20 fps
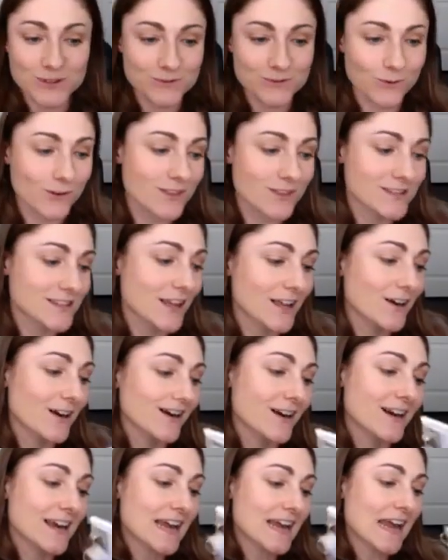For the
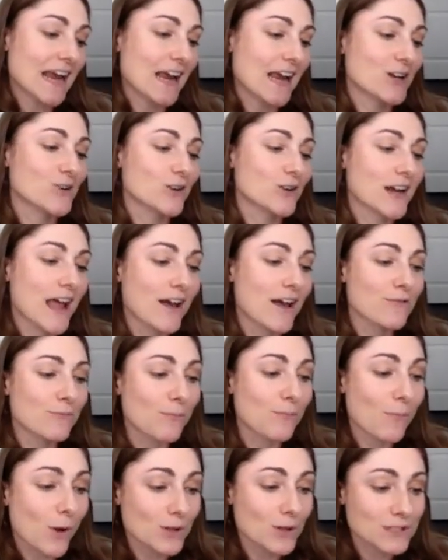center, and you're going to
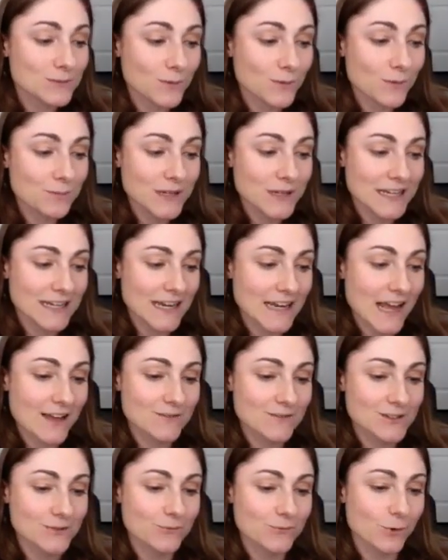have multiple
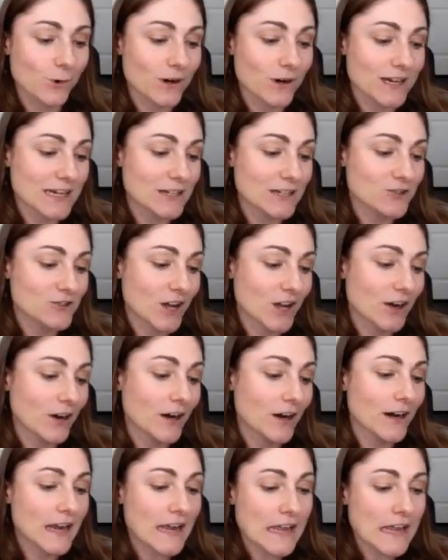PDFs for each
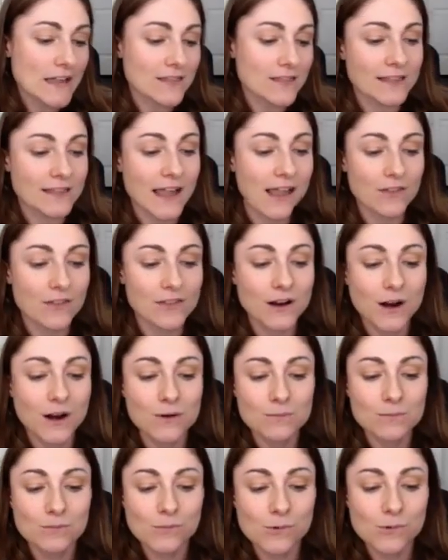center. Now, there
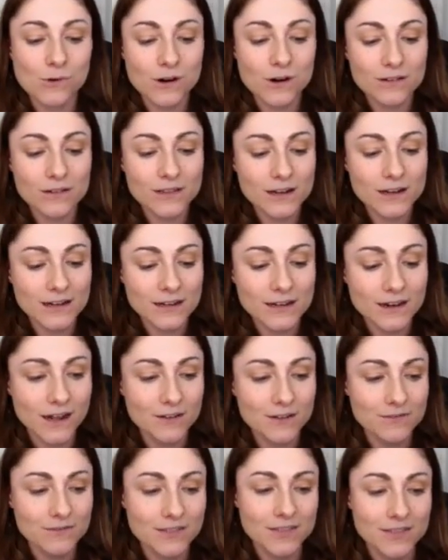are more than
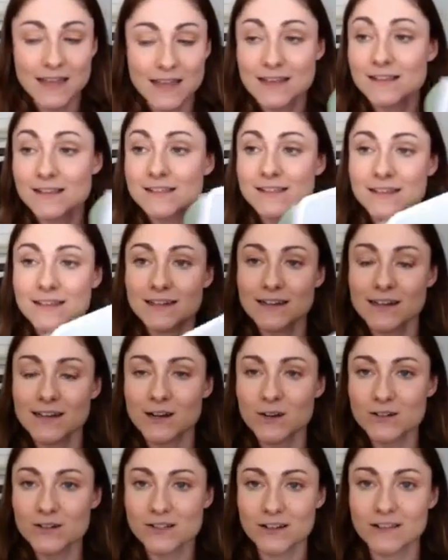enough things in
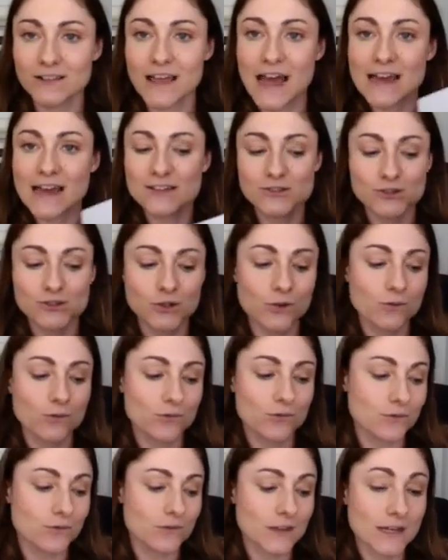here to last you
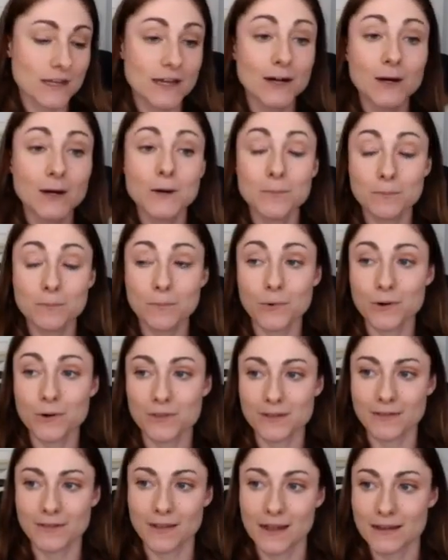through the year, more
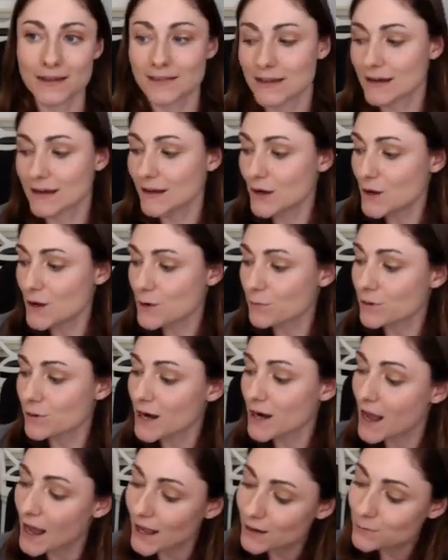than likely. What
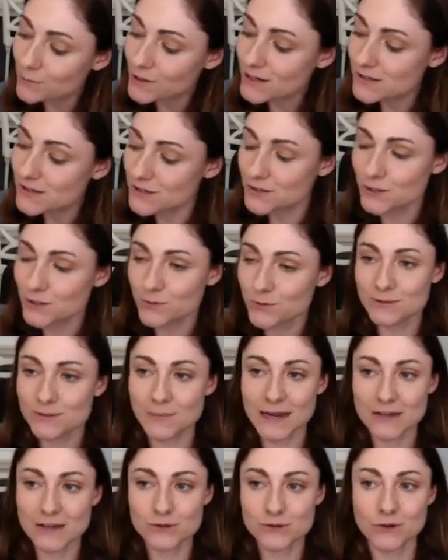I wanted to do is
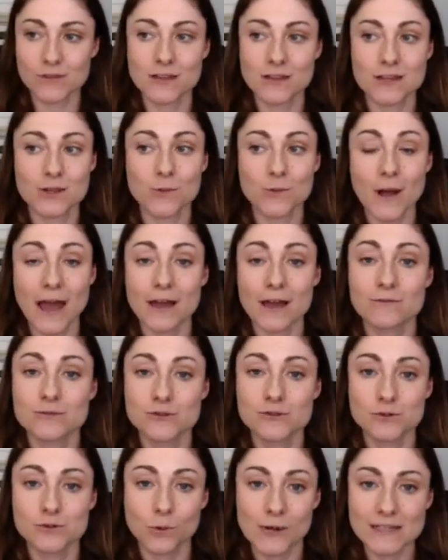make sure that you have
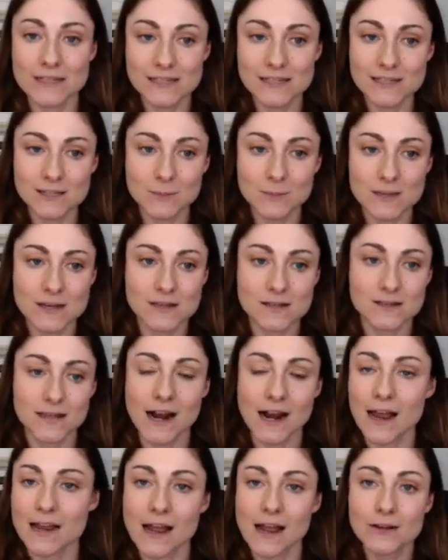choices, because that
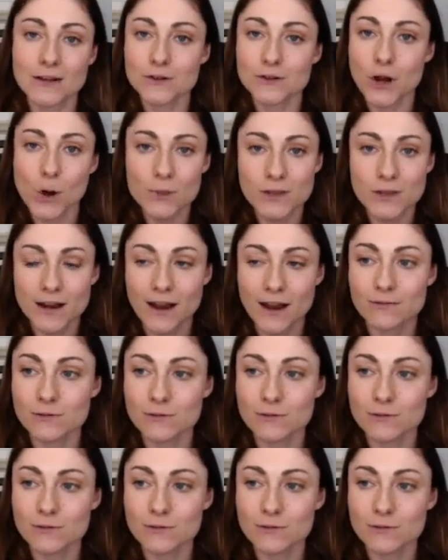I know that every